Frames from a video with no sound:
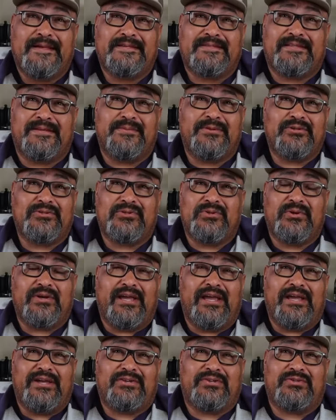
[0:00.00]
Some of those
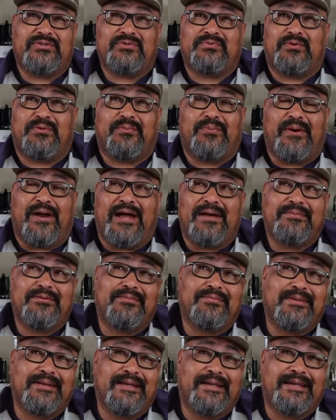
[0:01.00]
locations were
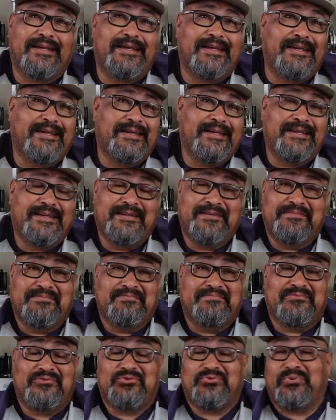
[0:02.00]
probably
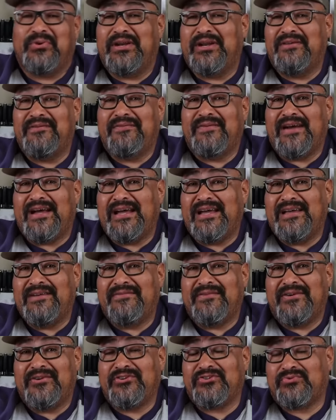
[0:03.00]

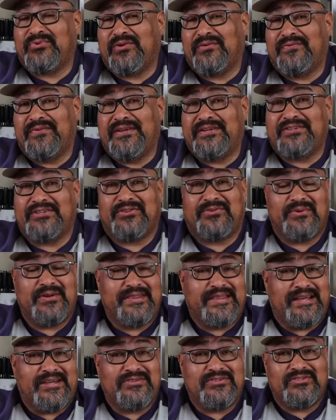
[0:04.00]
2,500 square feet to
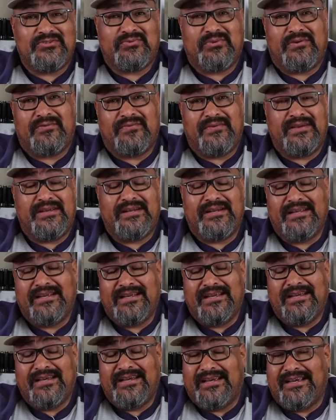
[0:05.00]
3,000 square feet,
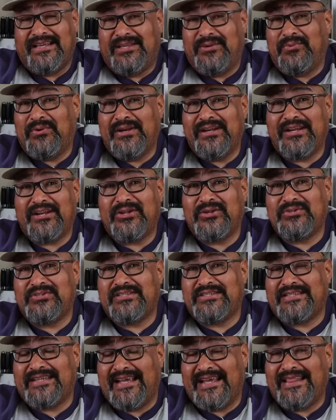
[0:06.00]
and they wanted close
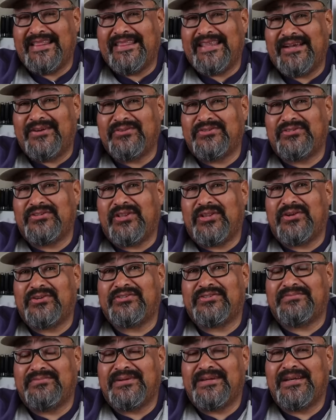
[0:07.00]
to
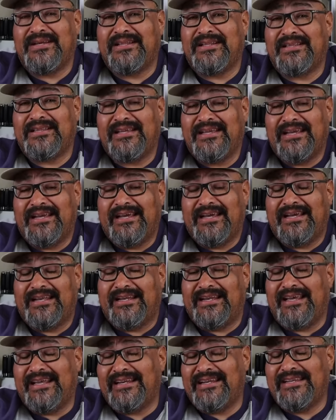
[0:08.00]
$10,000 a month.
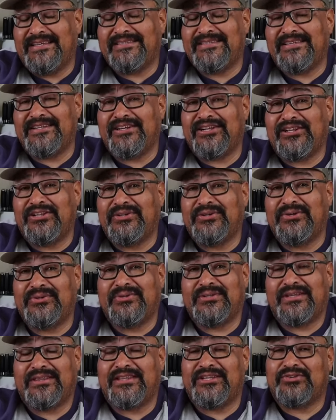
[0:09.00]
And that doesn't
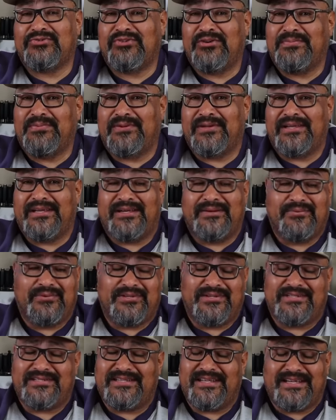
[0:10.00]
include the triple net,
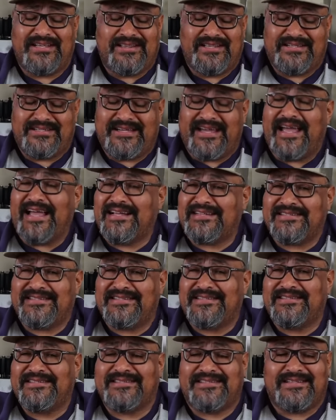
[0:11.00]
which is like the
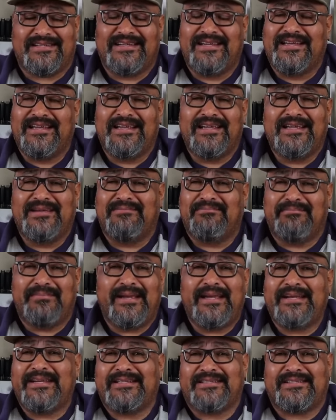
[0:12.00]
taxes and
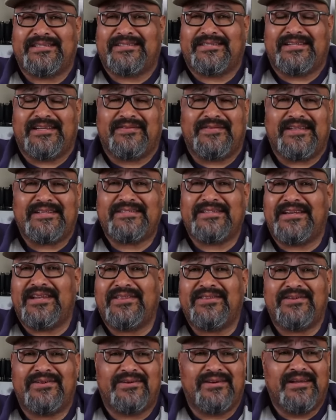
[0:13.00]
maintenance and stuff. That's
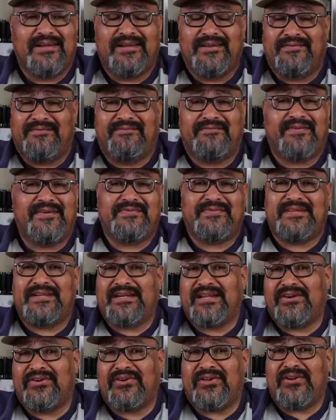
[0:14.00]
another
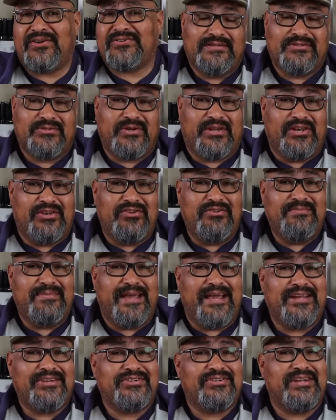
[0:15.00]
$1,500. So can you
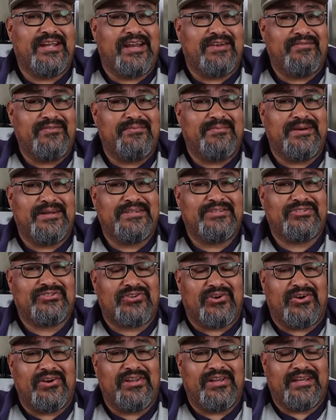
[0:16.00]
imagine every month
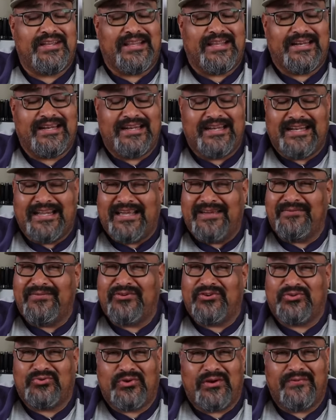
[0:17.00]
starting in that $11,000
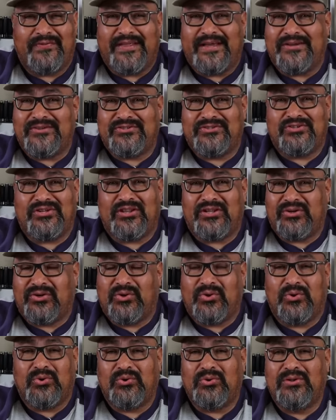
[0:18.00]
or $12,000
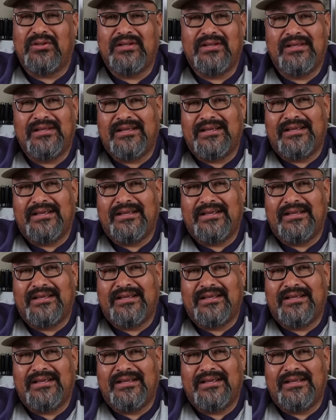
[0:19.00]
hole?